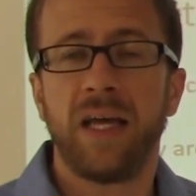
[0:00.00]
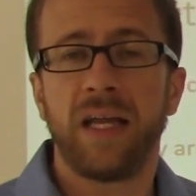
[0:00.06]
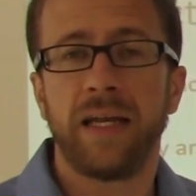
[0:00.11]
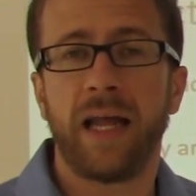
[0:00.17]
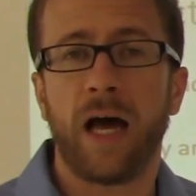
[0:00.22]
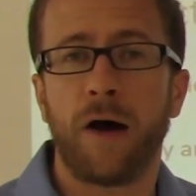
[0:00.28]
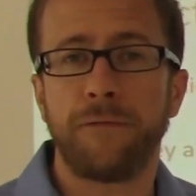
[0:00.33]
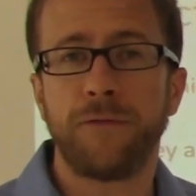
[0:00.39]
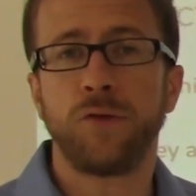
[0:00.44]

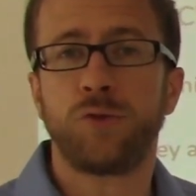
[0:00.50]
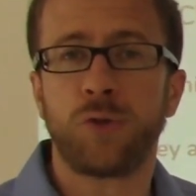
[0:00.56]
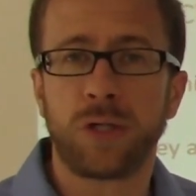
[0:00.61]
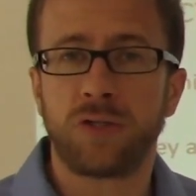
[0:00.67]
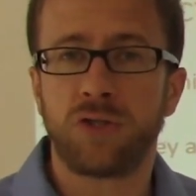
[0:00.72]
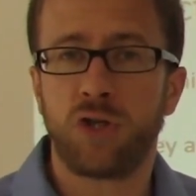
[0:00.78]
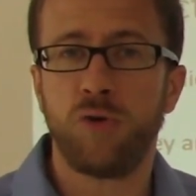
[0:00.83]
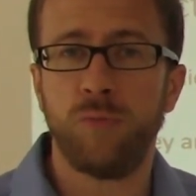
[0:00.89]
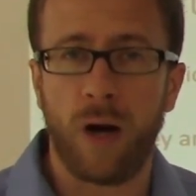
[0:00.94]
Now, if you
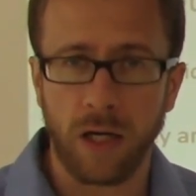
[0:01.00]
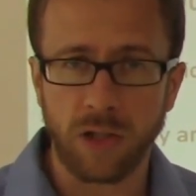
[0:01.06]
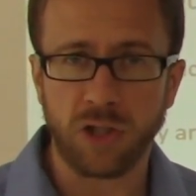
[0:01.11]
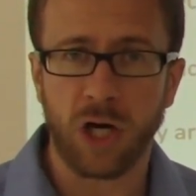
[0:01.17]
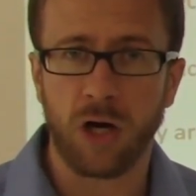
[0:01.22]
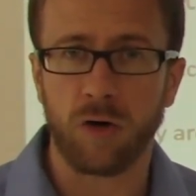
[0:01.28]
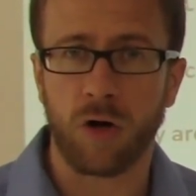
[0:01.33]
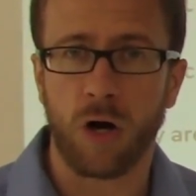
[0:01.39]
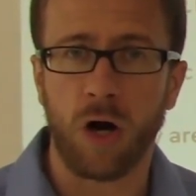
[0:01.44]
drink too much
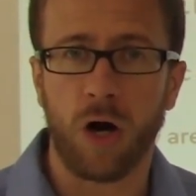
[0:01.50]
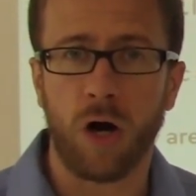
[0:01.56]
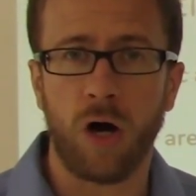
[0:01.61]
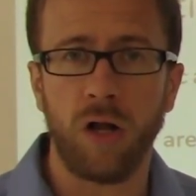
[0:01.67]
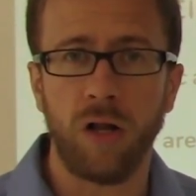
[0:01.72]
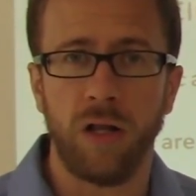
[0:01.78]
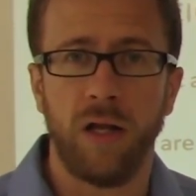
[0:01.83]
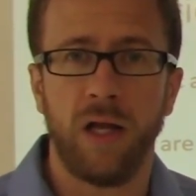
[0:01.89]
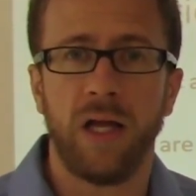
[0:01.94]

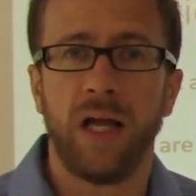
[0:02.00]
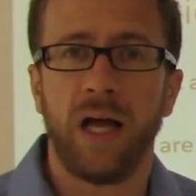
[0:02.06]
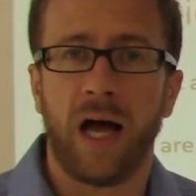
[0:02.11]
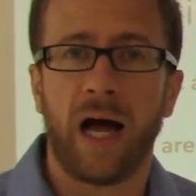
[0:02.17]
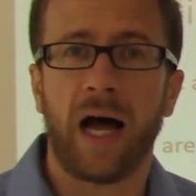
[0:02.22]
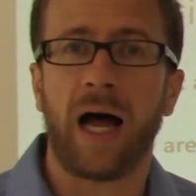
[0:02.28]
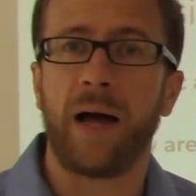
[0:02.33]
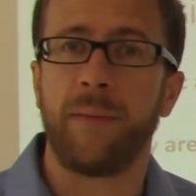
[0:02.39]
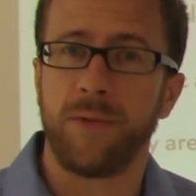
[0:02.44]
alcohol,
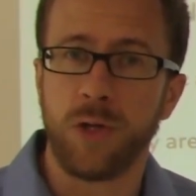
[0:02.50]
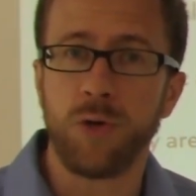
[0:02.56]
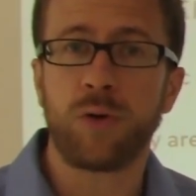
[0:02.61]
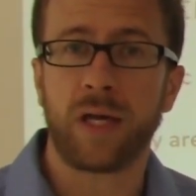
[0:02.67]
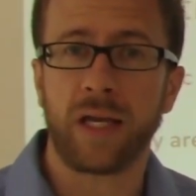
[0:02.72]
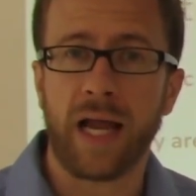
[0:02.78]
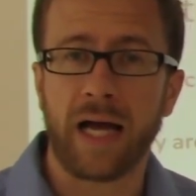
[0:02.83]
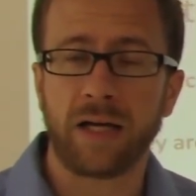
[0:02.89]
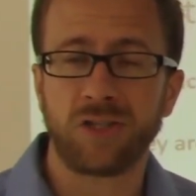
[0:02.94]
you
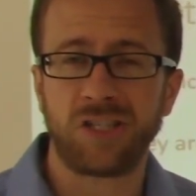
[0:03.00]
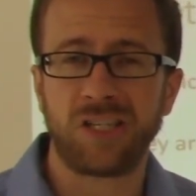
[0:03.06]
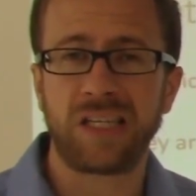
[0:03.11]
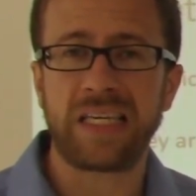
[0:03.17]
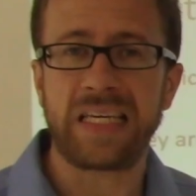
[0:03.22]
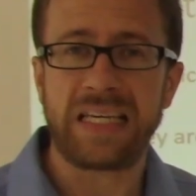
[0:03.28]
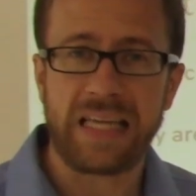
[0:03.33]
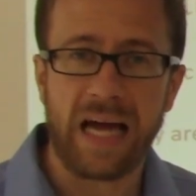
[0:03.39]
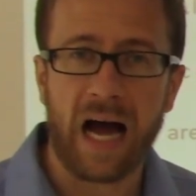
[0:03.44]
can
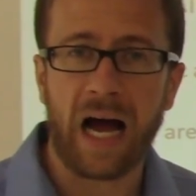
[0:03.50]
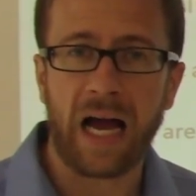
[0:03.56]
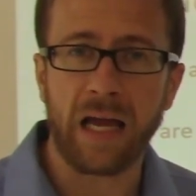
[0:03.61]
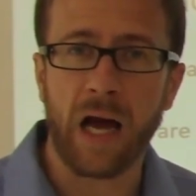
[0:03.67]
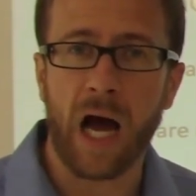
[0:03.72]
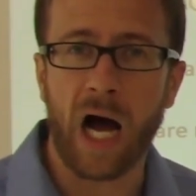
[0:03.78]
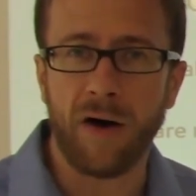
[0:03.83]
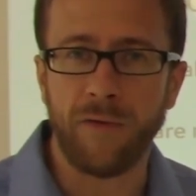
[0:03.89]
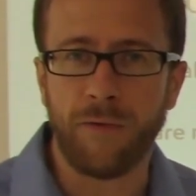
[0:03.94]
actually die
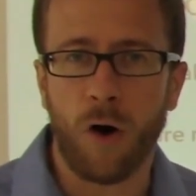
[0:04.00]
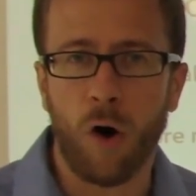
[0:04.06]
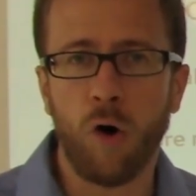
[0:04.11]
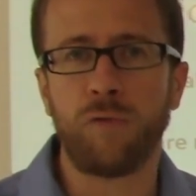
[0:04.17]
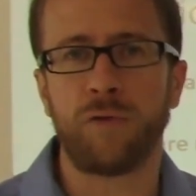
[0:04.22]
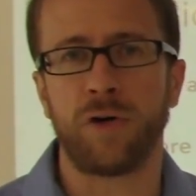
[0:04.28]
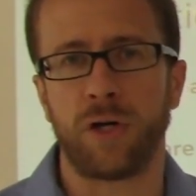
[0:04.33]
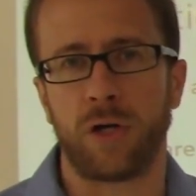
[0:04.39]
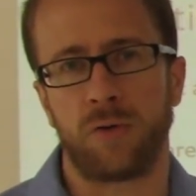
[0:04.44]
of
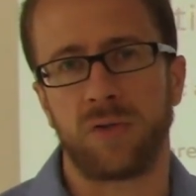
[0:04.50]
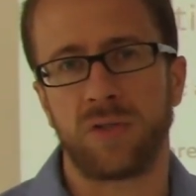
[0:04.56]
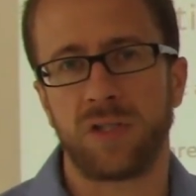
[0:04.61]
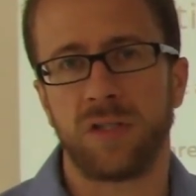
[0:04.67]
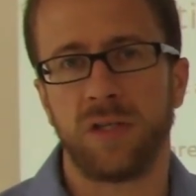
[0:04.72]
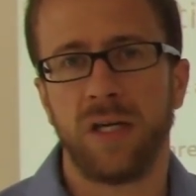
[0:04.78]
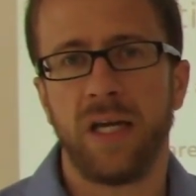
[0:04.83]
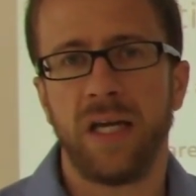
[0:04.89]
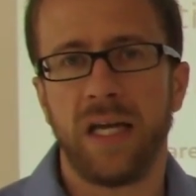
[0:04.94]

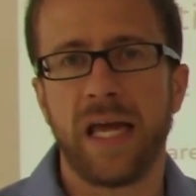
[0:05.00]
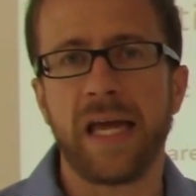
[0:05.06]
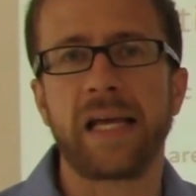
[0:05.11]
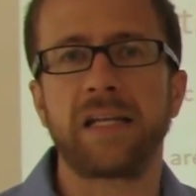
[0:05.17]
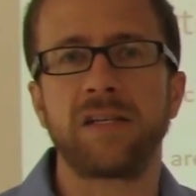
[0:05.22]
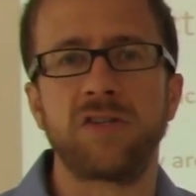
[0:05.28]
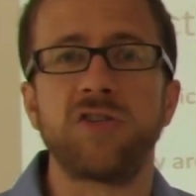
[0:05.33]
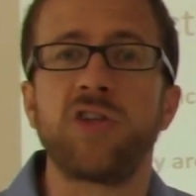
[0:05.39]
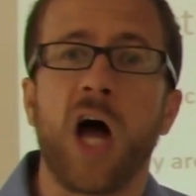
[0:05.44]
overdose. It
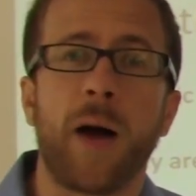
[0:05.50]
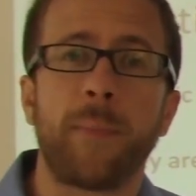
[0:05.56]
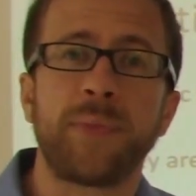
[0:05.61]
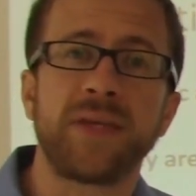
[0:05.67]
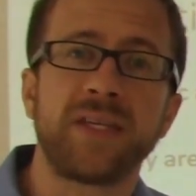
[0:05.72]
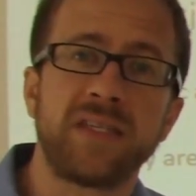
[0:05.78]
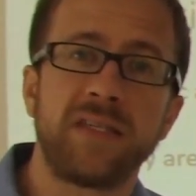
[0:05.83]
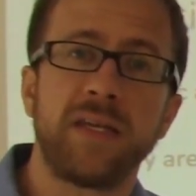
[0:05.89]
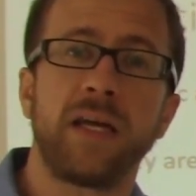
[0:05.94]
can stop
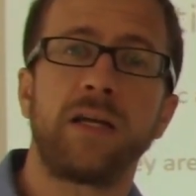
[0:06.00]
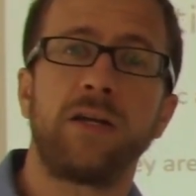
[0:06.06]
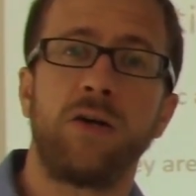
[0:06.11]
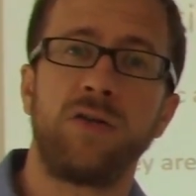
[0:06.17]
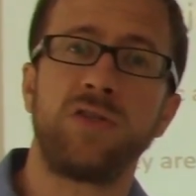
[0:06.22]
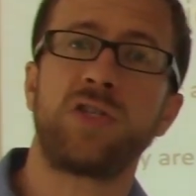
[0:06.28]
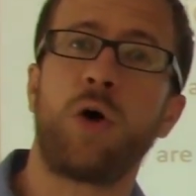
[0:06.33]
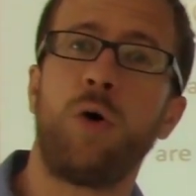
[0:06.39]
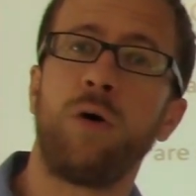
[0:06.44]
the
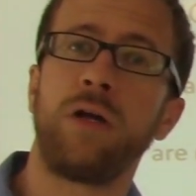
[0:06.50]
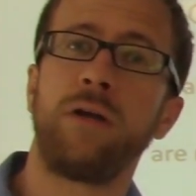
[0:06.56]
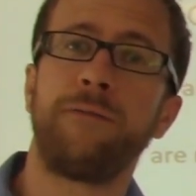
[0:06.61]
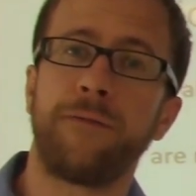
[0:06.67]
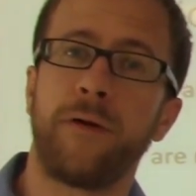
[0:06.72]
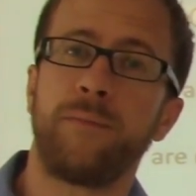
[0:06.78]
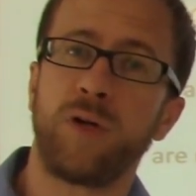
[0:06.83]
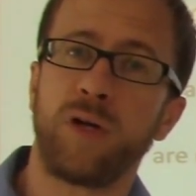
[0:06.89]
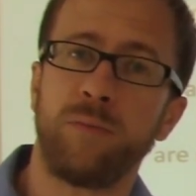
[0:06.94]
signals going
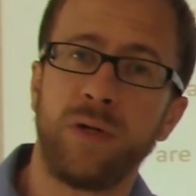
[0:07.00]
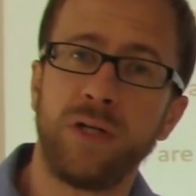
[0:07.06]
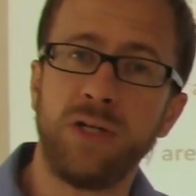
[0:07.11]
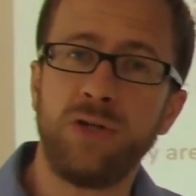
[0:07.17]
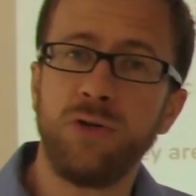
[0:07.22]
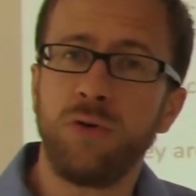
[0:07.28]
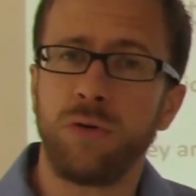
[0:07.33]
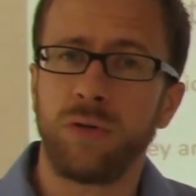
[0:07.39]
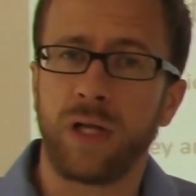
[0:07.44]
from your
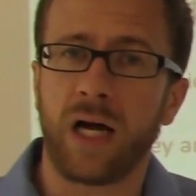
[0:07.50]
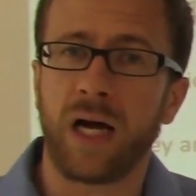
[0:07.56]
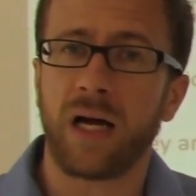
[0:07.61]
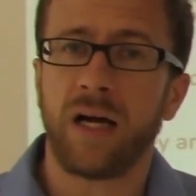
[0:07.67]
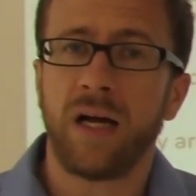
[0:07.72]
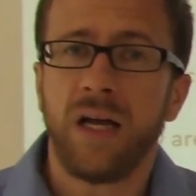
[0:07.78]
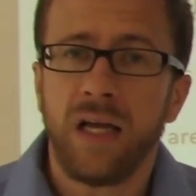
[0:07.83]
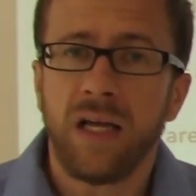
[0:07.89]
medulla